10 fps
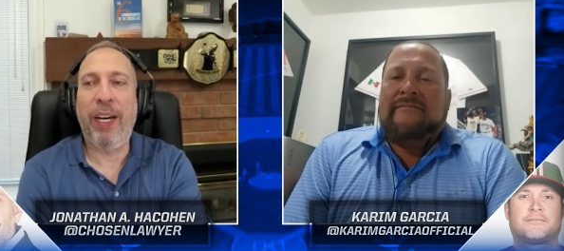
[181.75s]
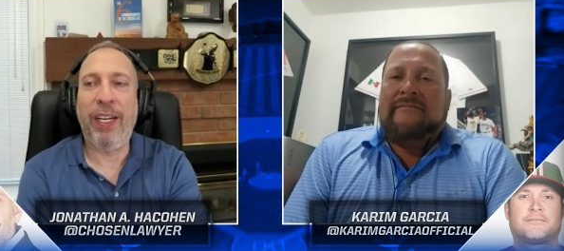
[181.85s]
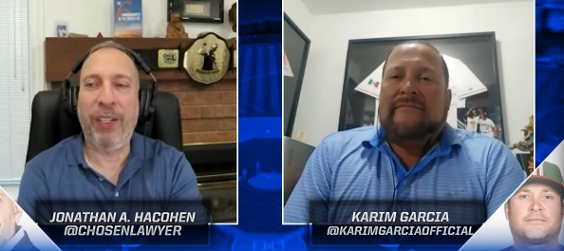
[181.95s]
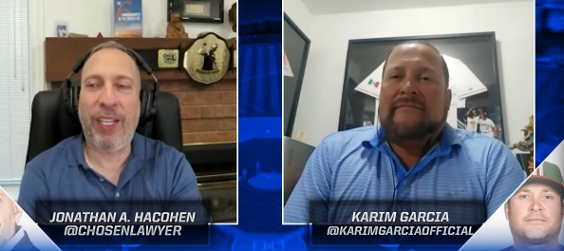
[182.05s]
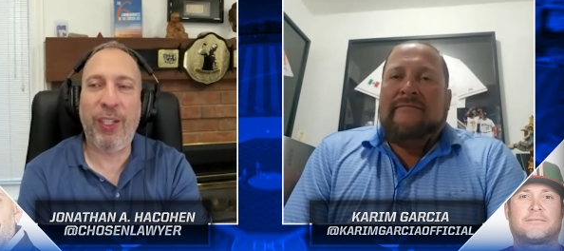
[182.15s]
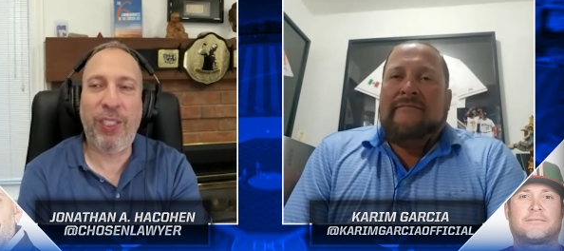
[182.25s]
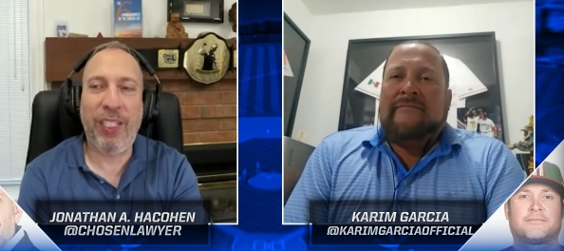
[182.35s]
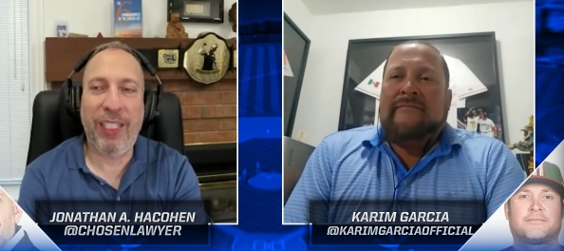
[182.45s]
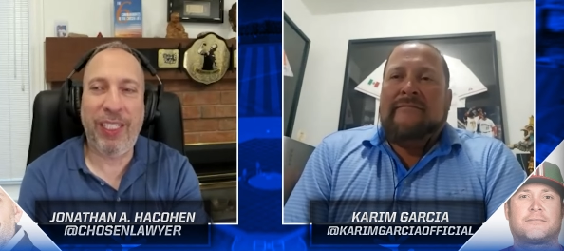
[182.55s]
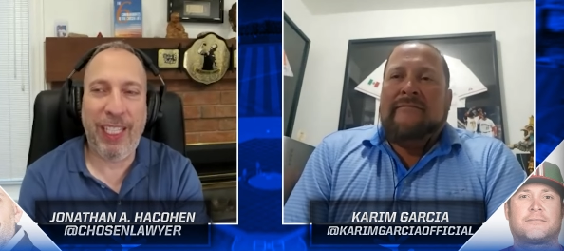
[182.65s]
Speaker 1: Could
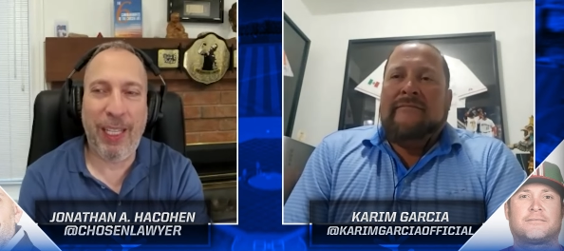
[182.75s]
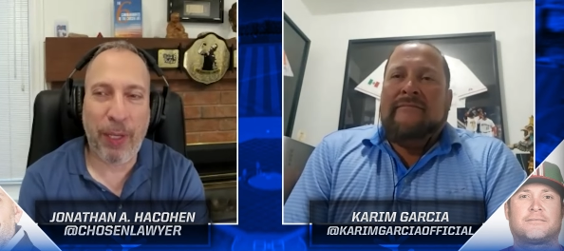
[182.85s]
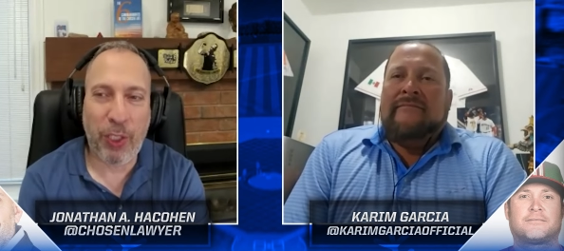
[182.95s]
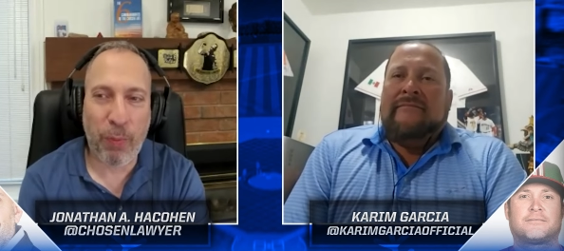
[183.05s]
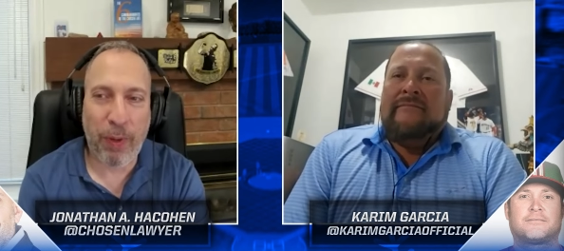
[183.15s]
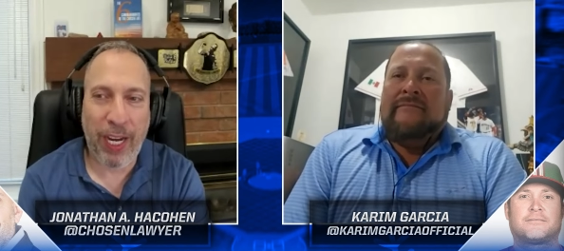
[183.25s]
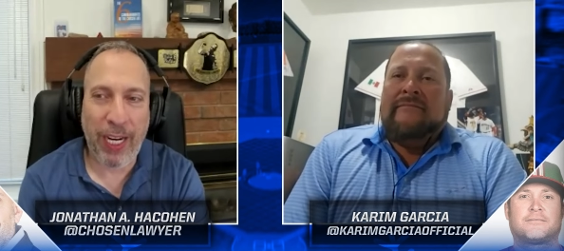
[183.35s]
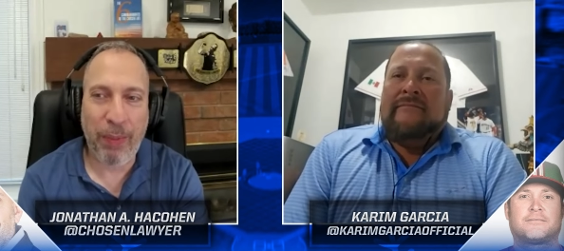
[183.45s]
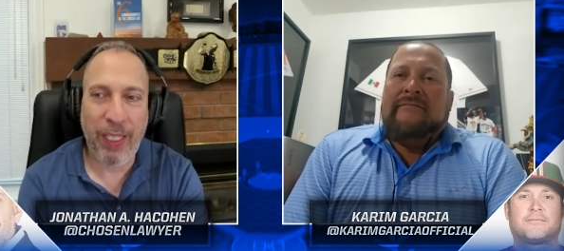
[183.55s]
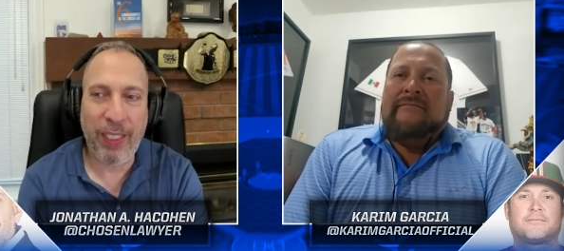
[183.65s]
you see the picture
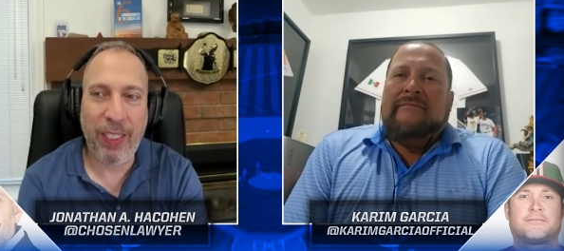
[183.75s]
behind me,